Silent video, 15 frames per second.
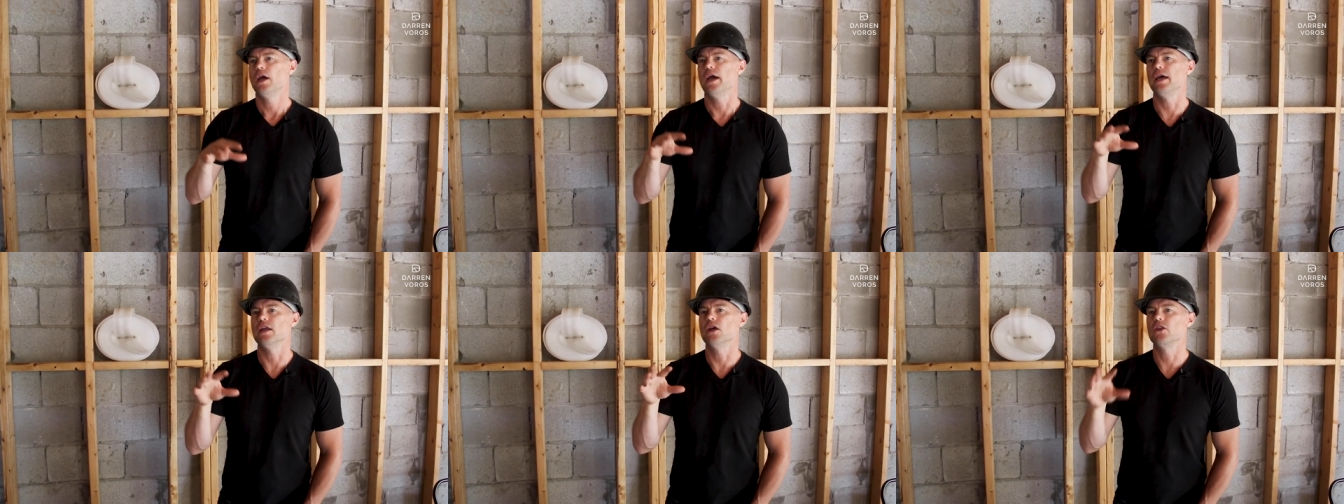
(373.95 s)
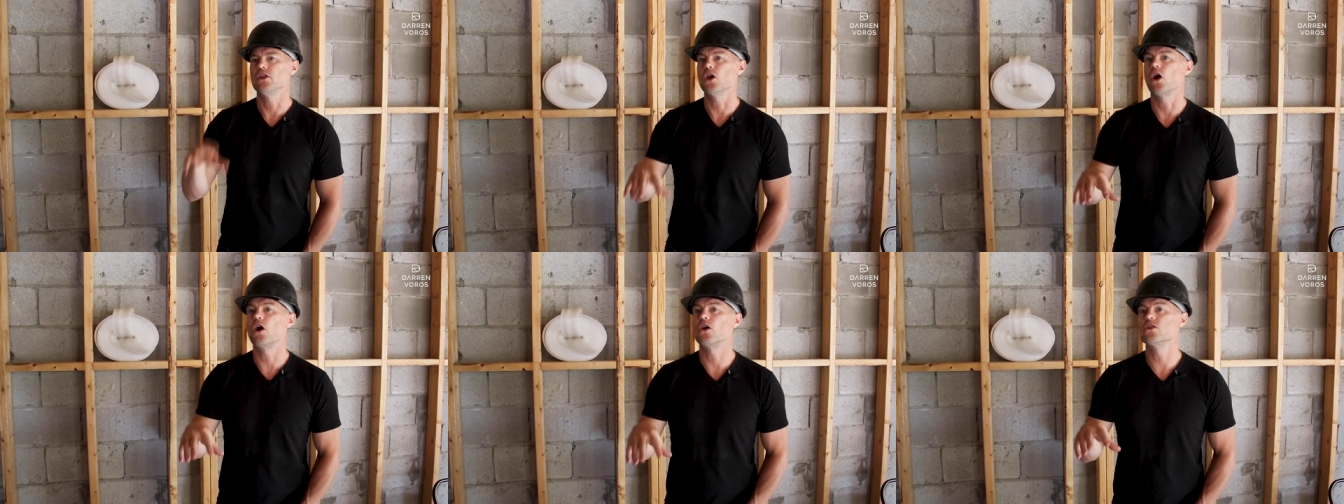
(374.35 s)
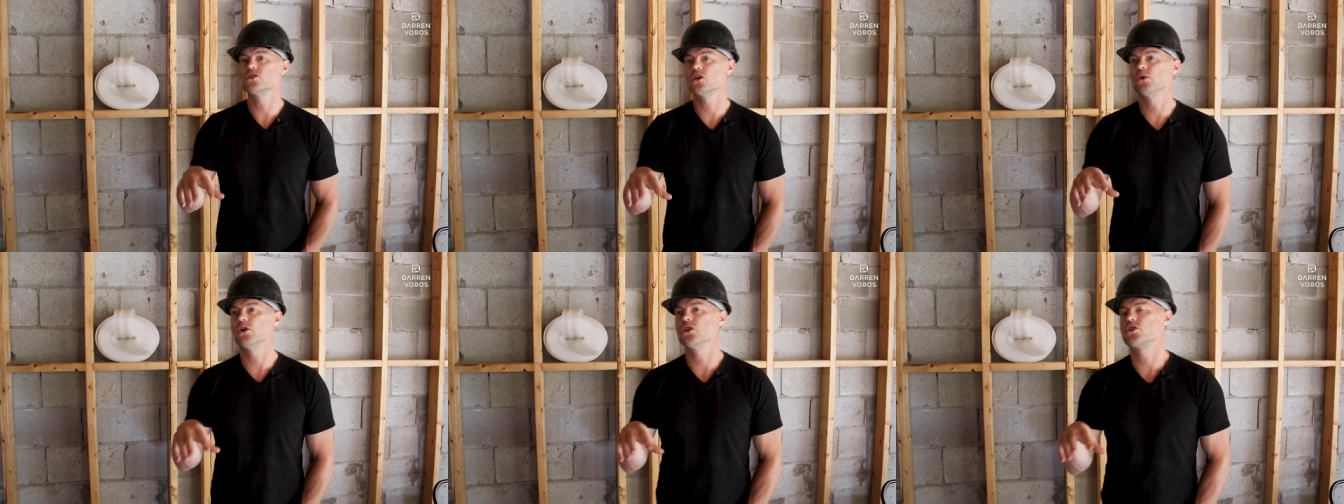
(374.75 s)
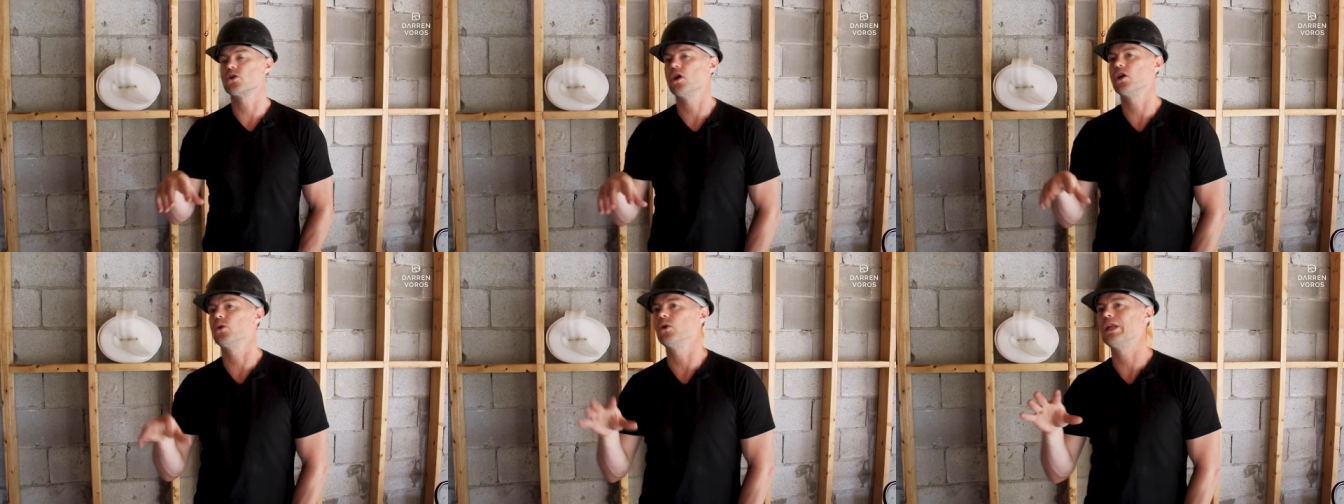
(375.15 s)
And the R Zone in
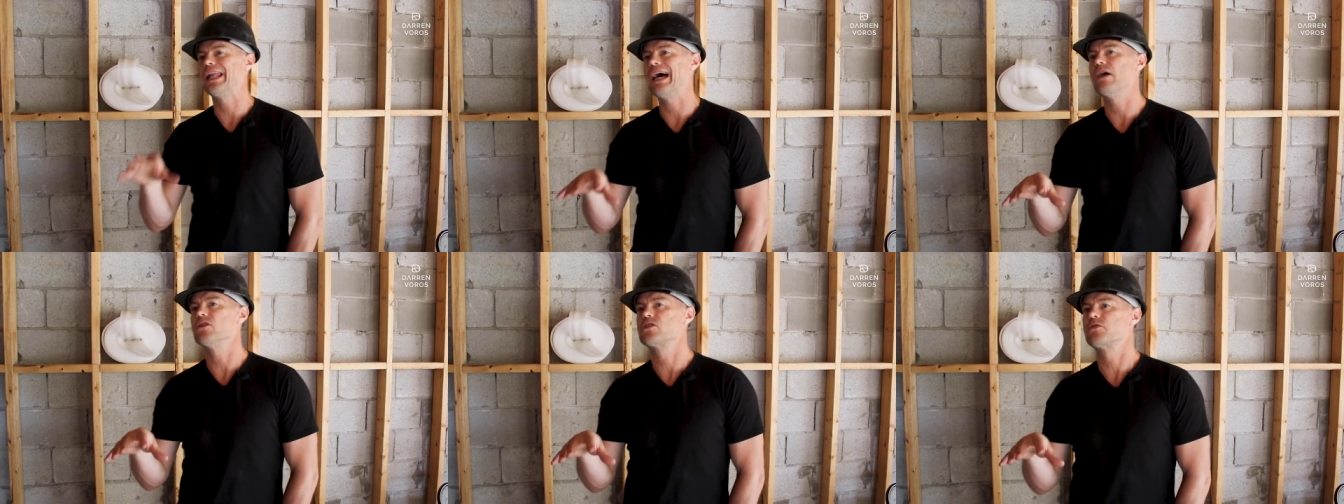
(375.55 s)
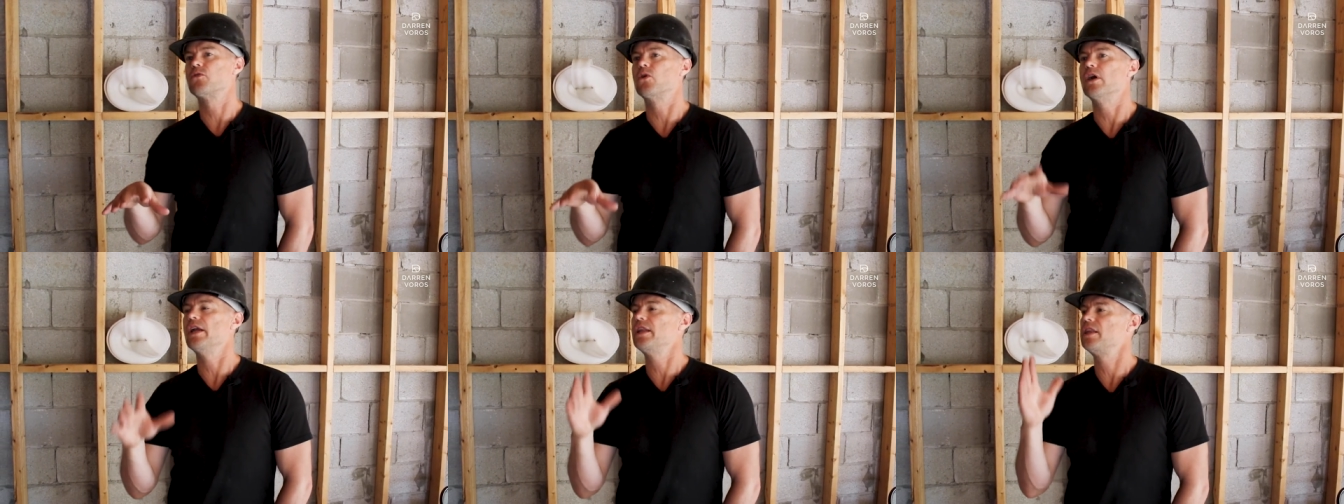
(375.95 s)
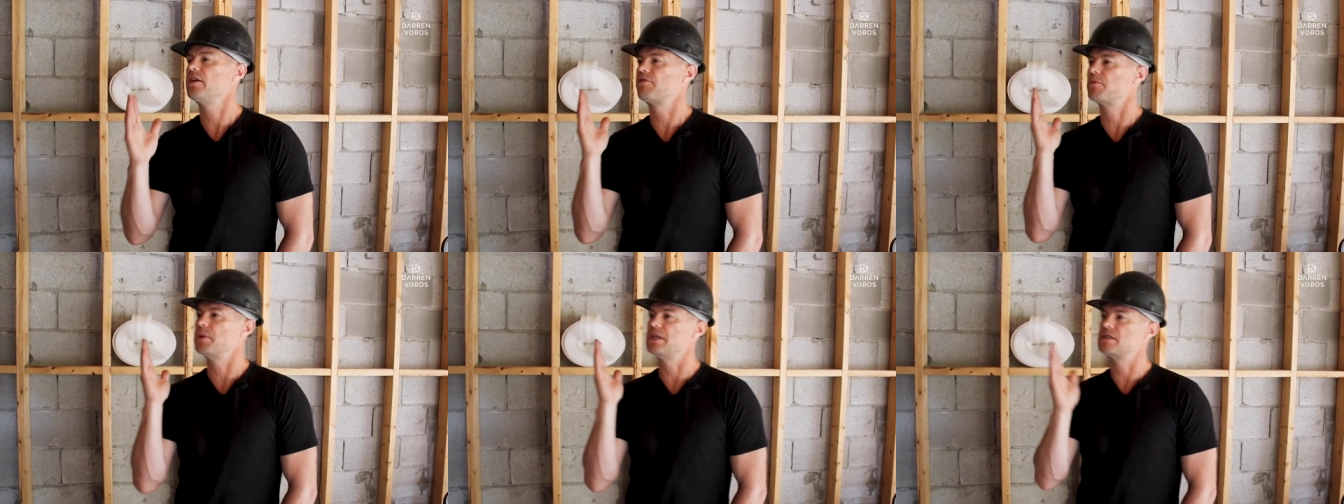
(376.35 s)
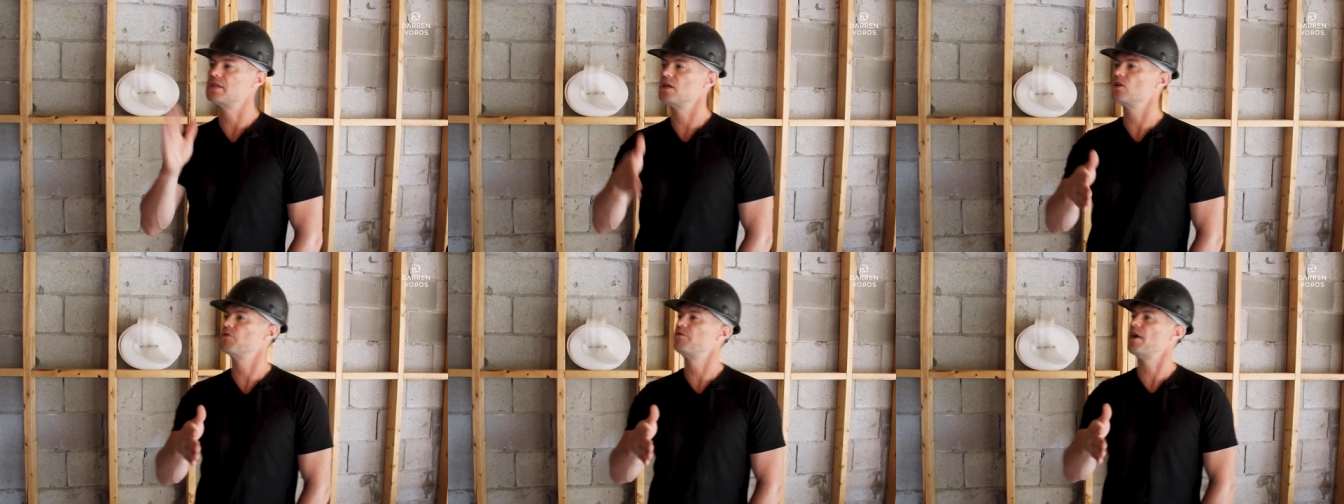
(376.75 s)
Toronto allows for anything from a
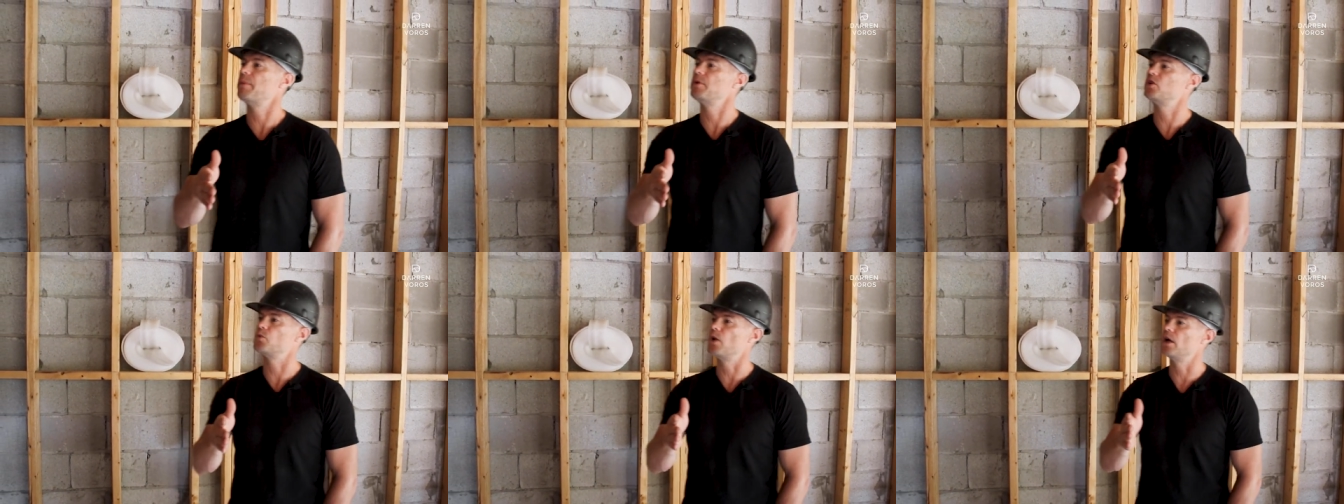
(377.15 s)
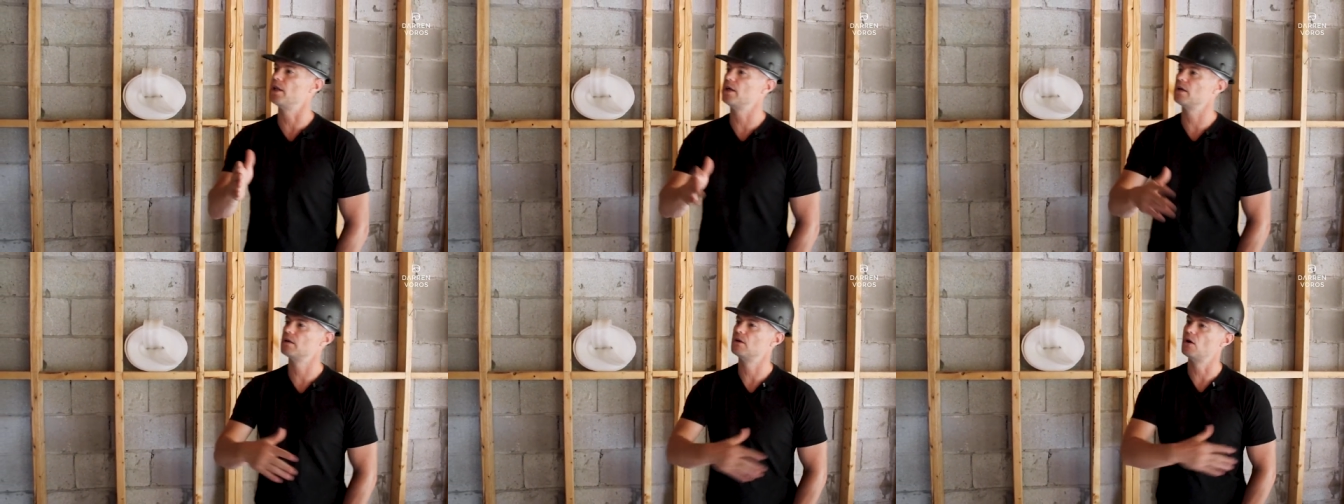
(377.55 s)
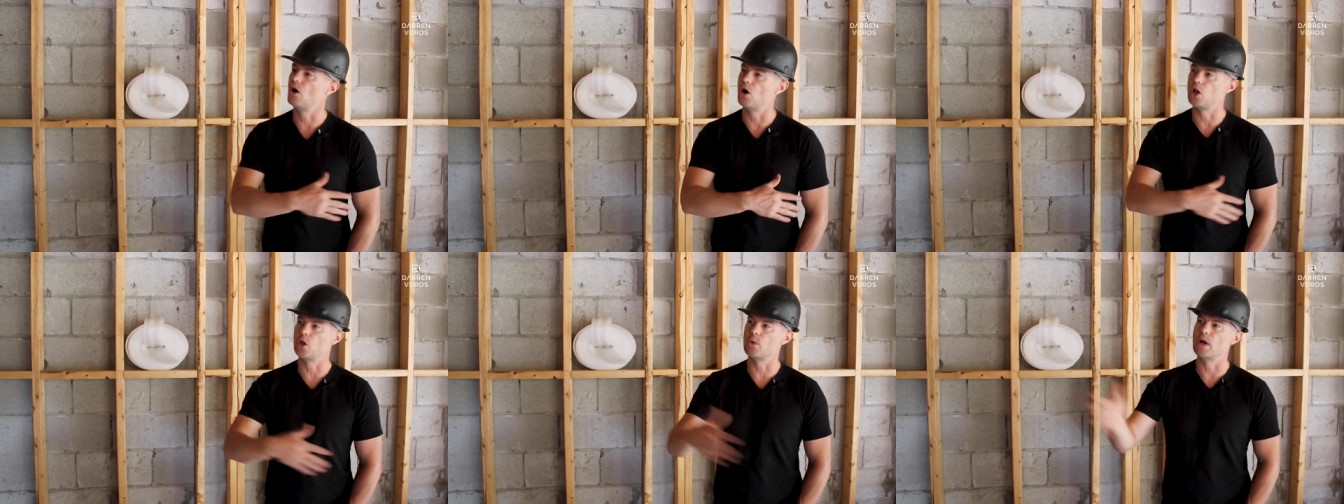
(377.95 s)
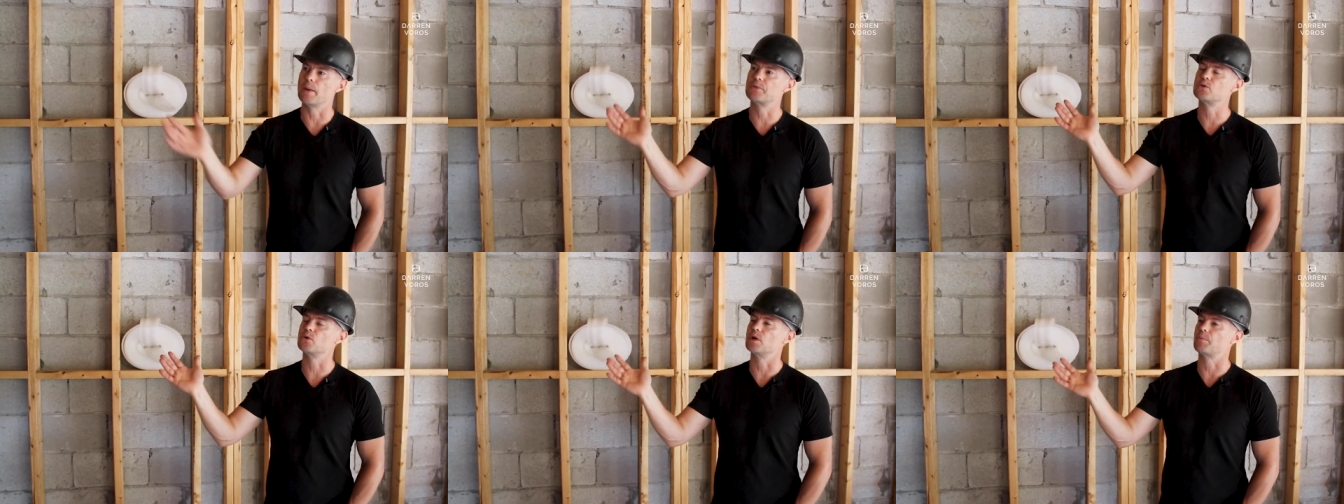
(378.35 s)
single family dwelling all the way
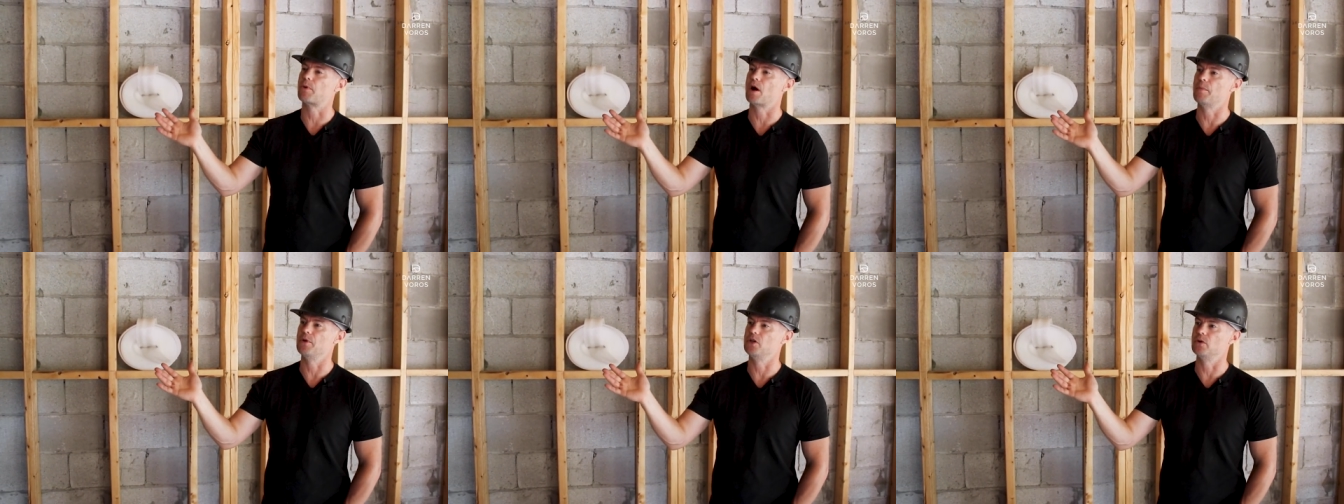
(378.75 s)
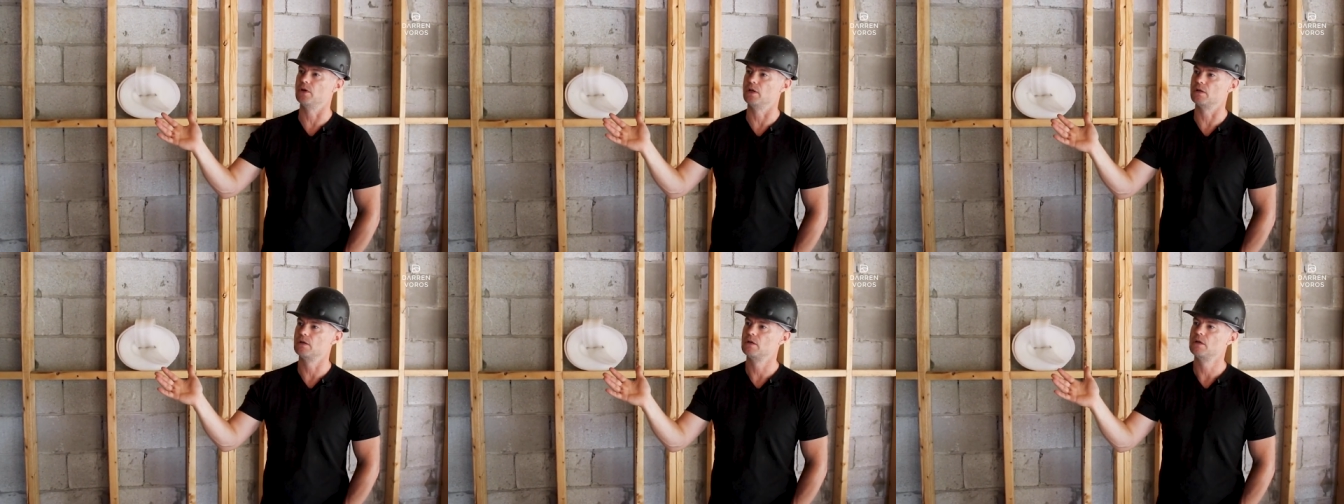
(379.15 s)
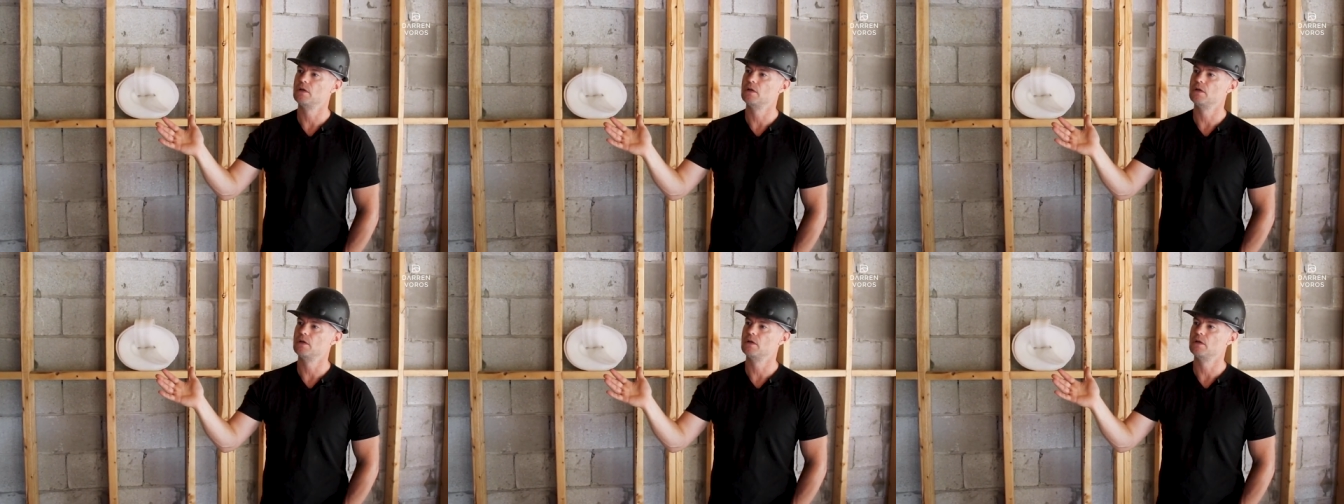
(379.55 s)
up to an apartment unit.